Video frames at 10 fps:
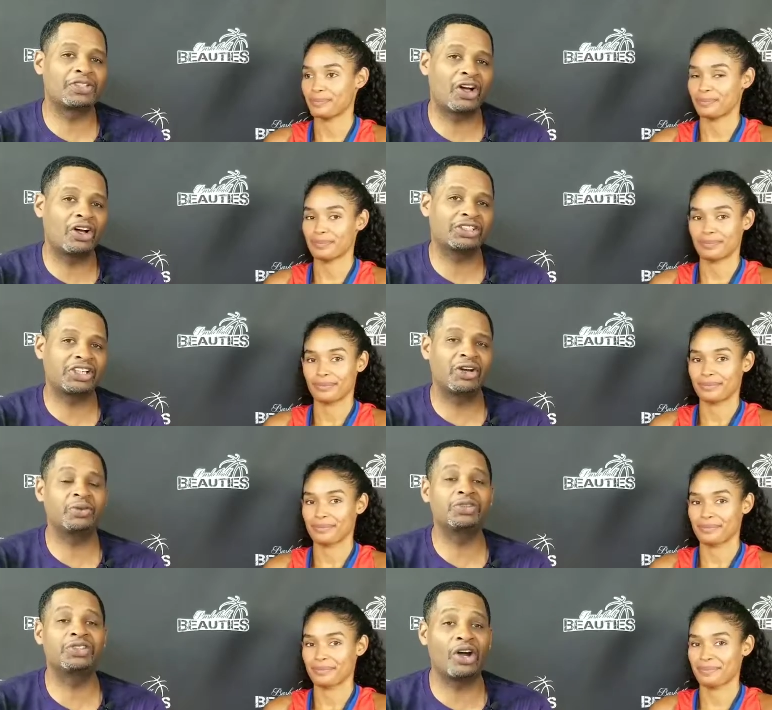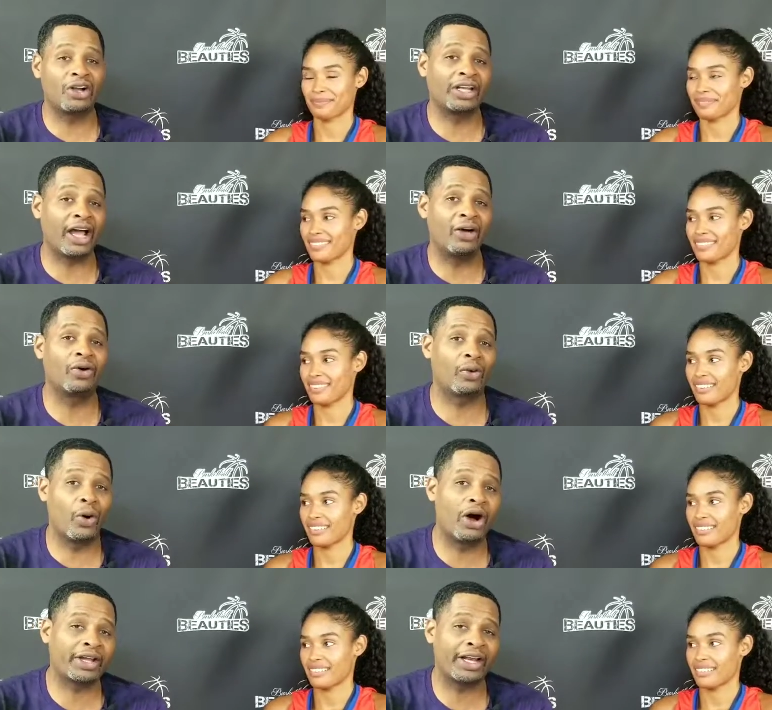Speaker 1: talk show. Talk it out or
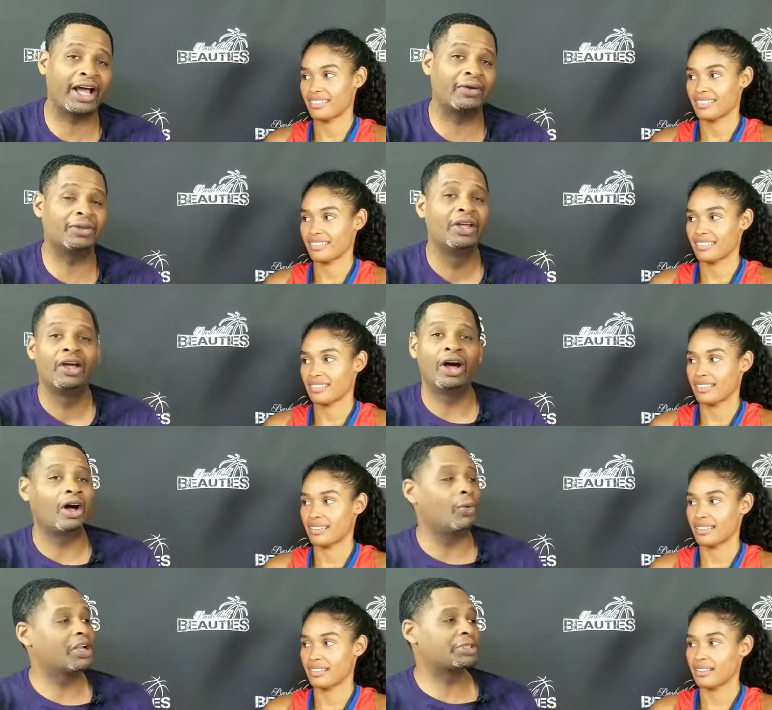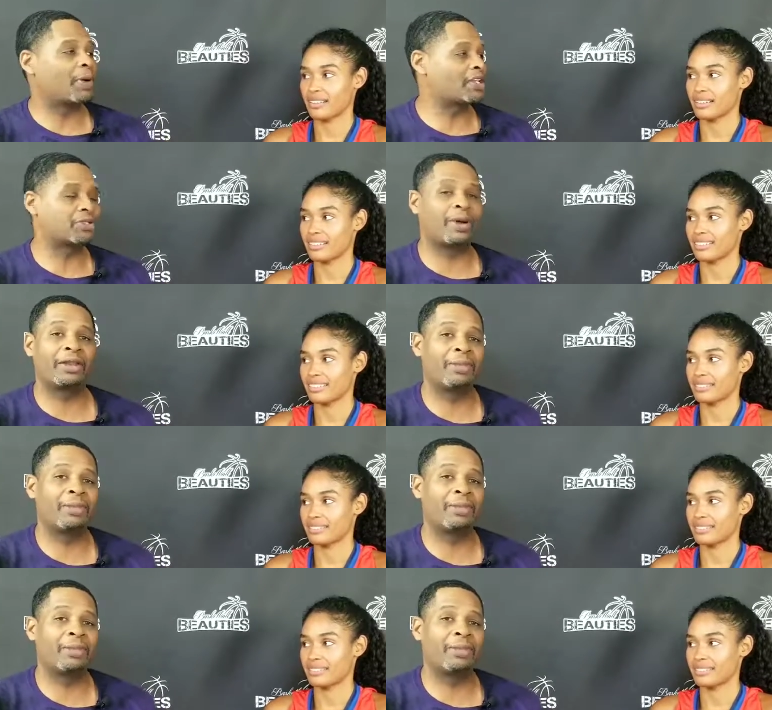walk it out. Always sponsored by the